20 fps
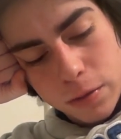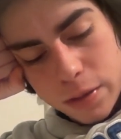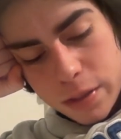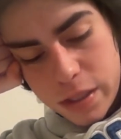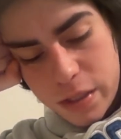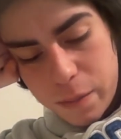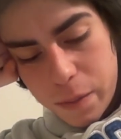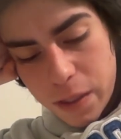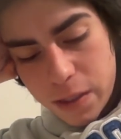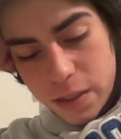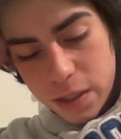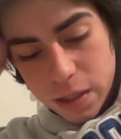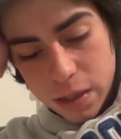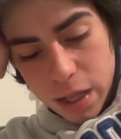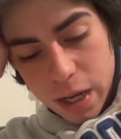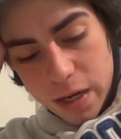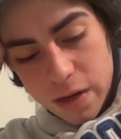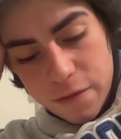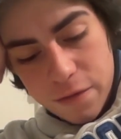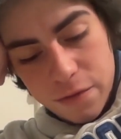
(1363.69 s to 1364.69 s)
This basic
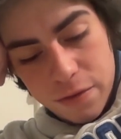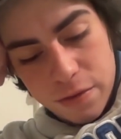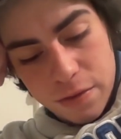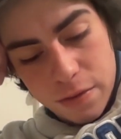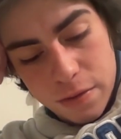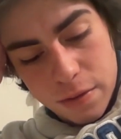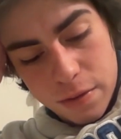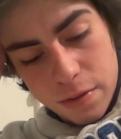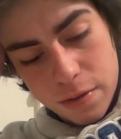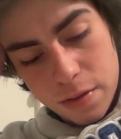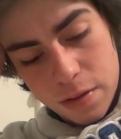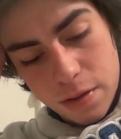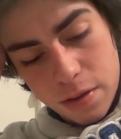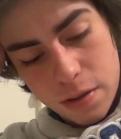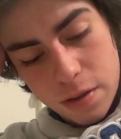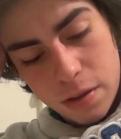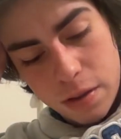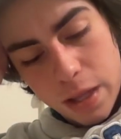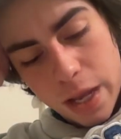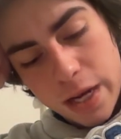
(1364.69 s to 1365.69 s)
line of
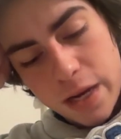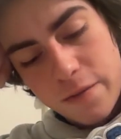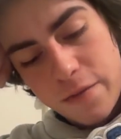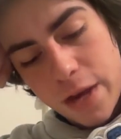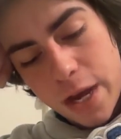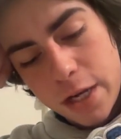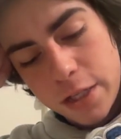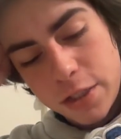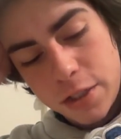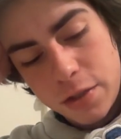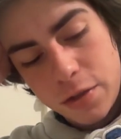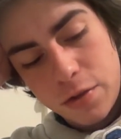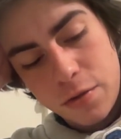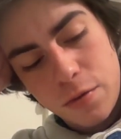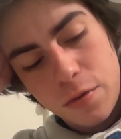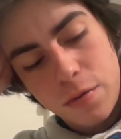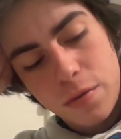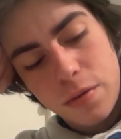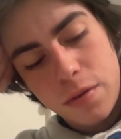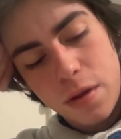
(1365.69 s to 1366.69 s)
action
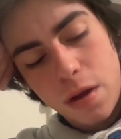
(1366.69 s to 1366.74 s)
through